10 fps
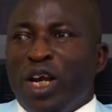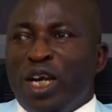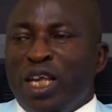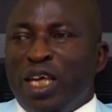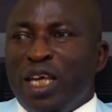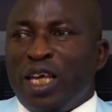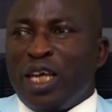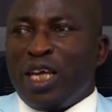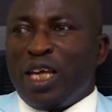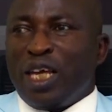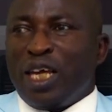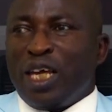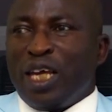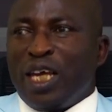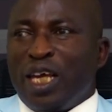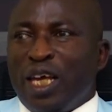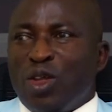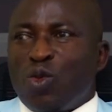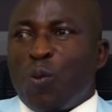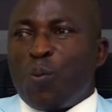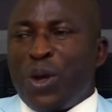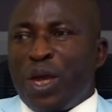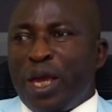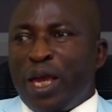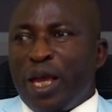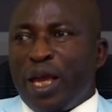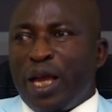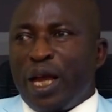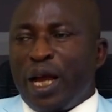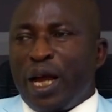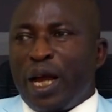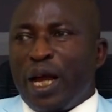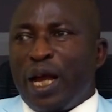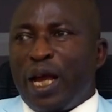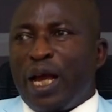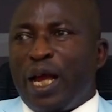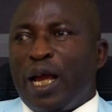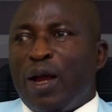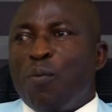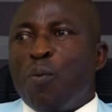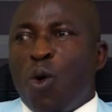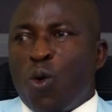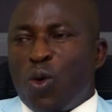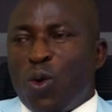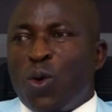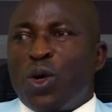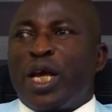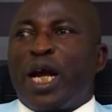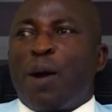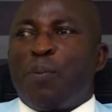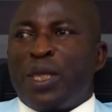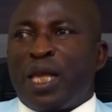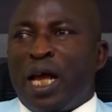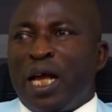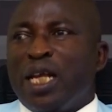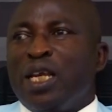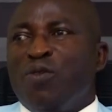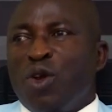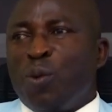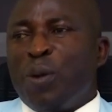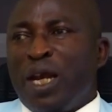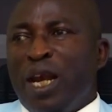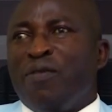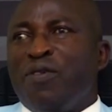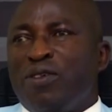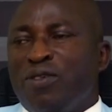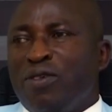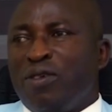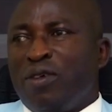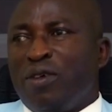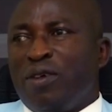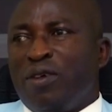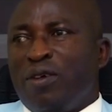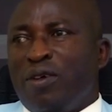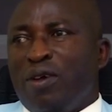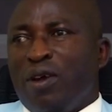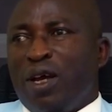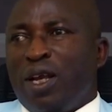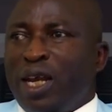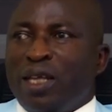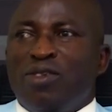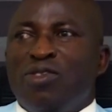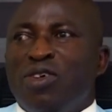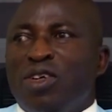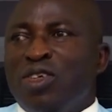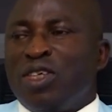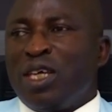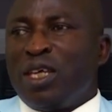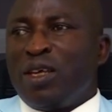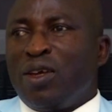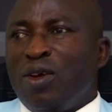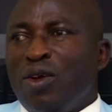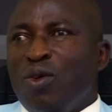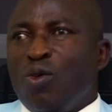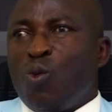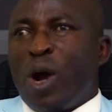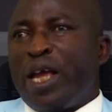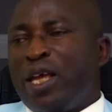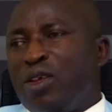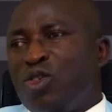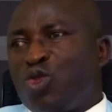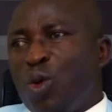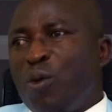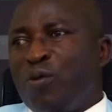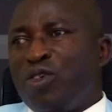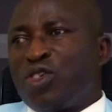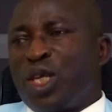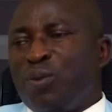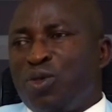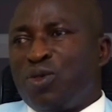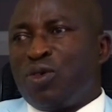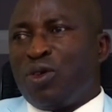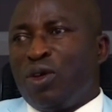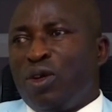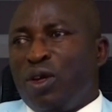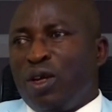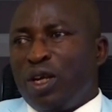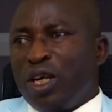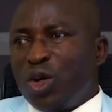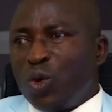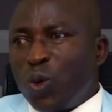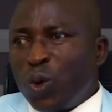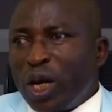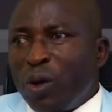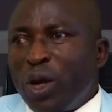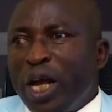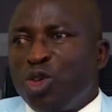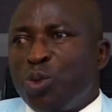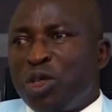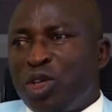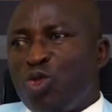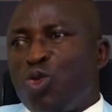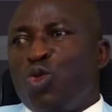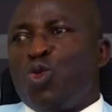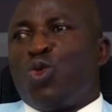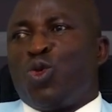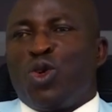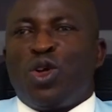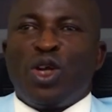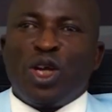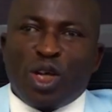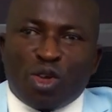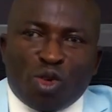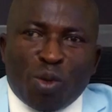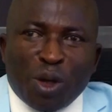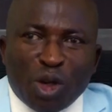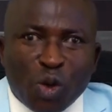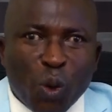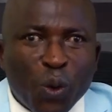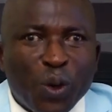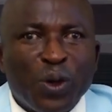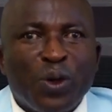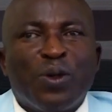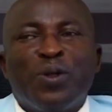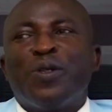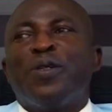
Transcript: is not ready to pay more on the capital development levies. And that is the reason why in some of these schemes, the road that we are expected to do is not being done.